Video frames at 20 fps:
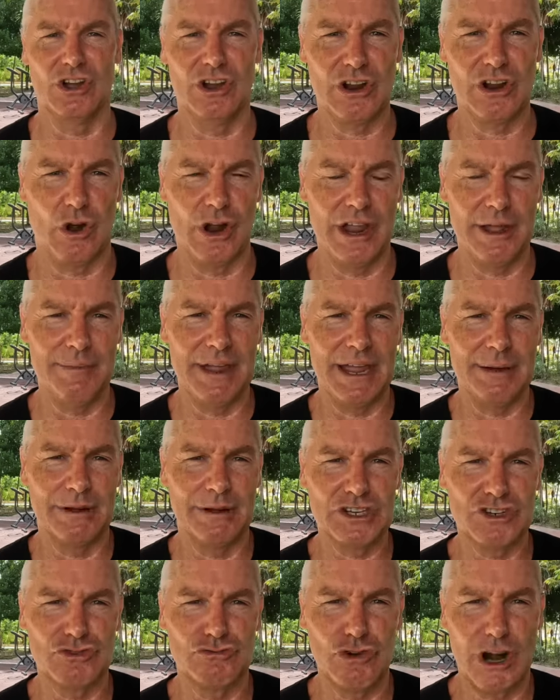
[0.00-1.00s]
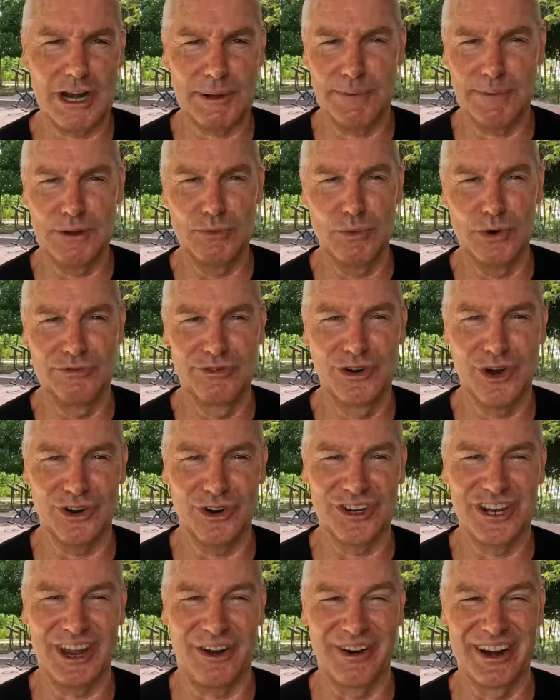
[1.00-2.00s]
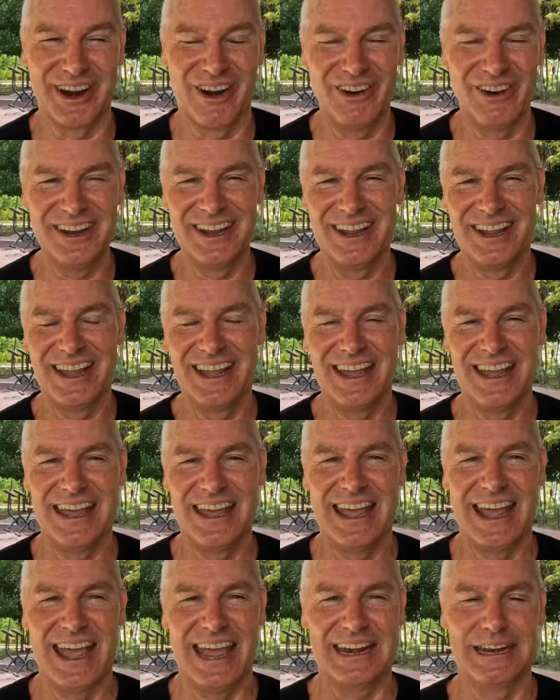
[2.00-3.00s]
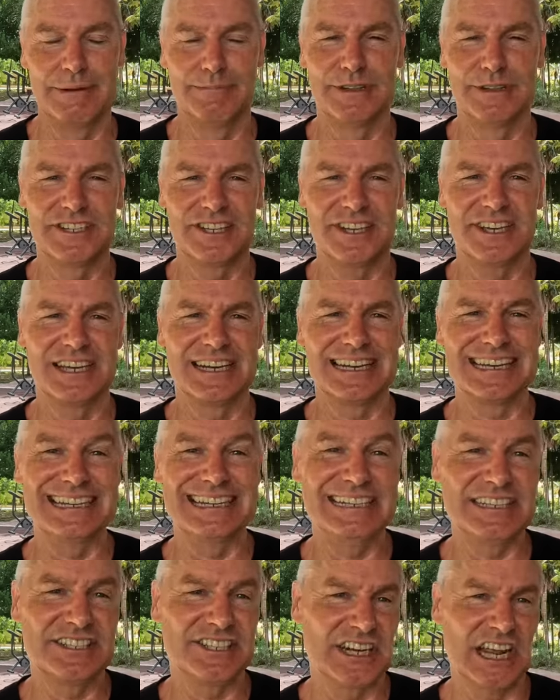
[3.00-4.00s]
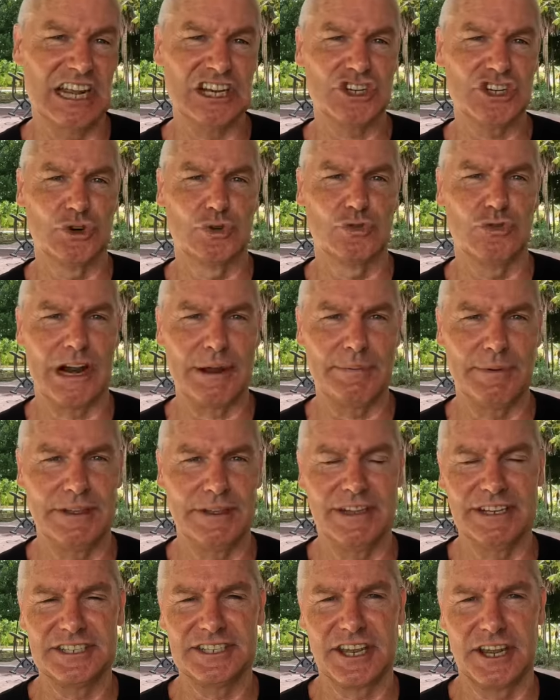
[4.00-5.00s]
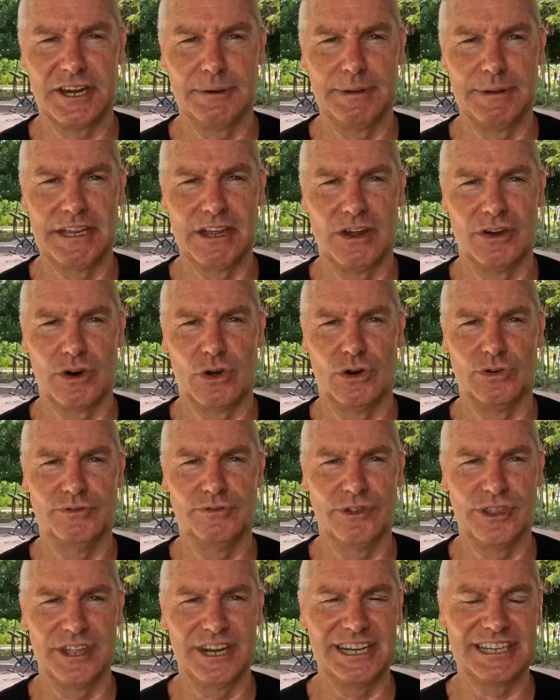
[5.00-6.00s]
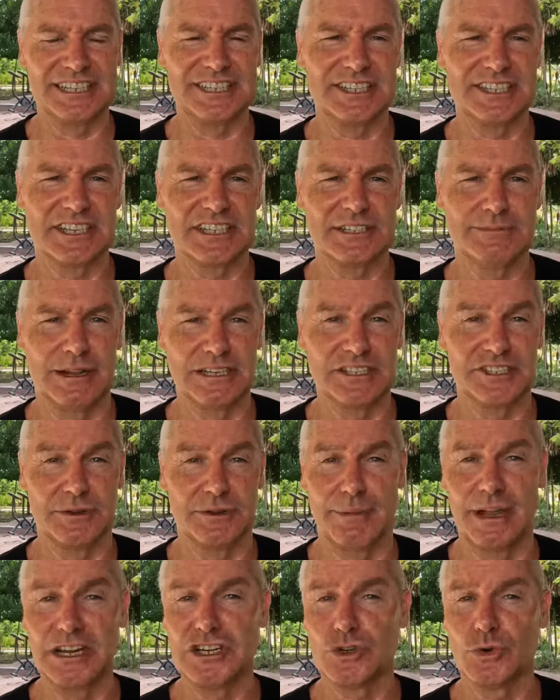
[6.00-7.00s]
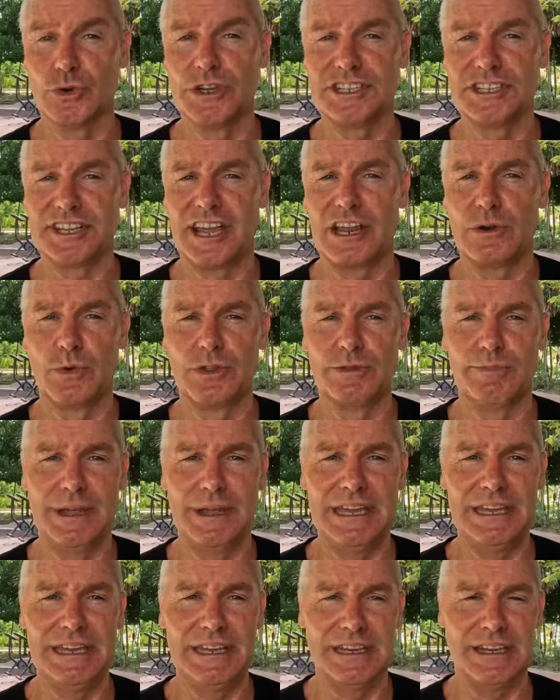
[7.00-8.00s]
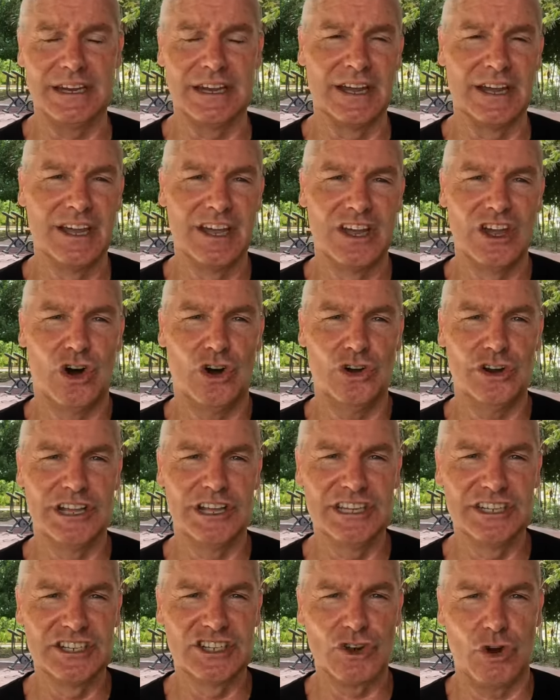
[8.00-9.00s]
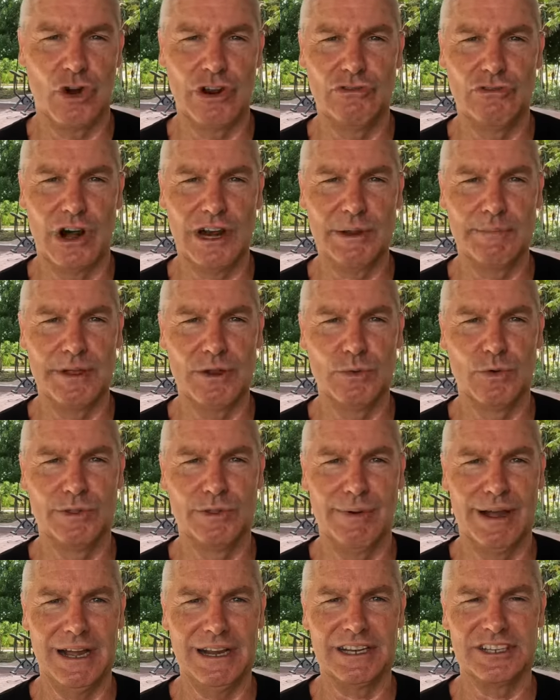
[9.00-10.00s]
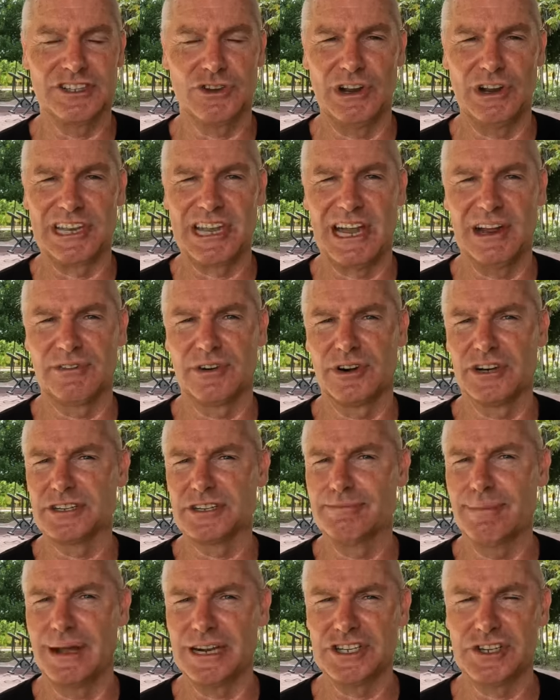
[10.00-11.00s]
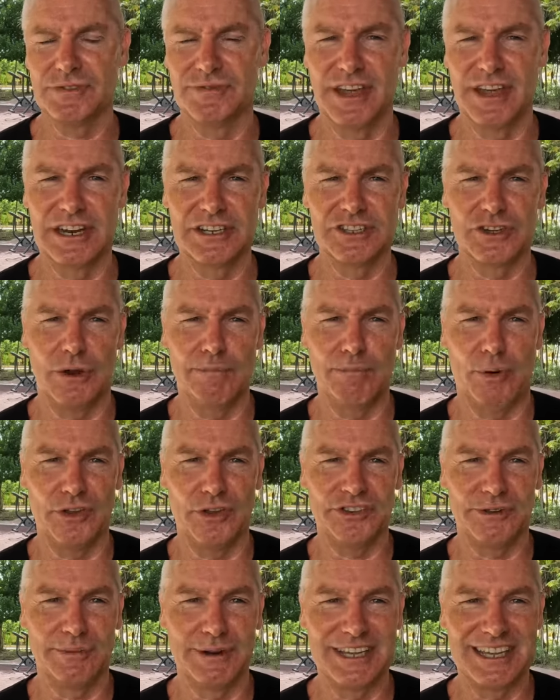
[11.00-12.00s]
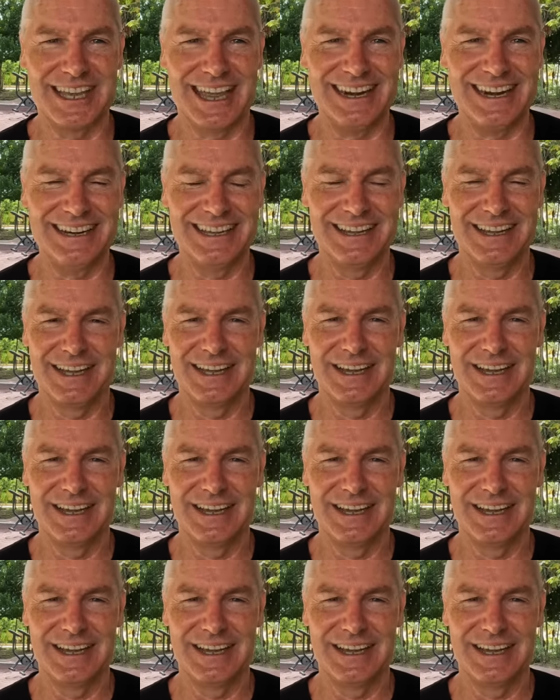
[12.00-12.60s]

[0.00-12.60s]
like I am, how much rugby we've got going on, and in particular international rugby that's going to be going on for the next 6 months. So make sure you stay with me here on Inside Rugby with Mark as I cover as much of that as I possibly can,